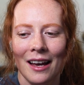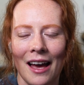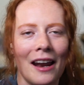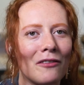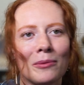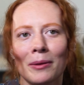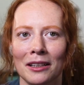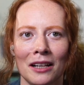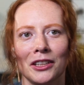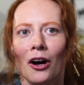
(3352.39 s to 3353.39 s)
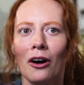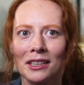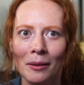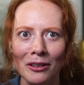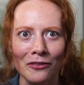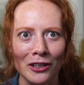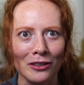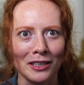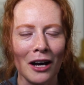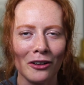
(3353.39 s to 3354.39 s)
and everybody loves like oh somebody figured
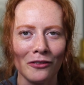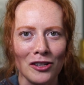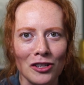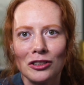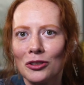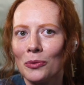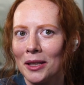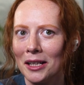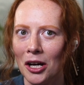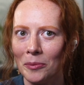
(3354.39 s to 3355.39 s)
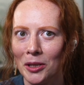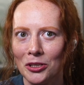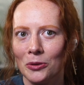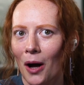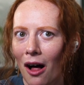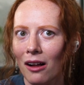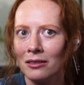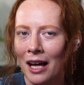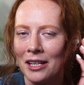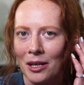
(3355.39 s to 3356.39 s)
this out if i just do what they tell me to do
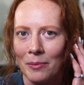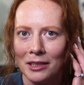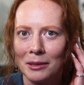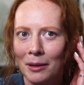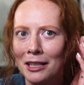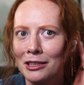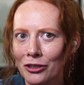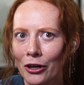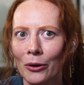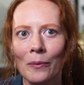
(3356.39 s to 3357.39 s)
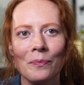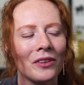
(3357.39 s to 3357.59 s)
i'll end up in this place too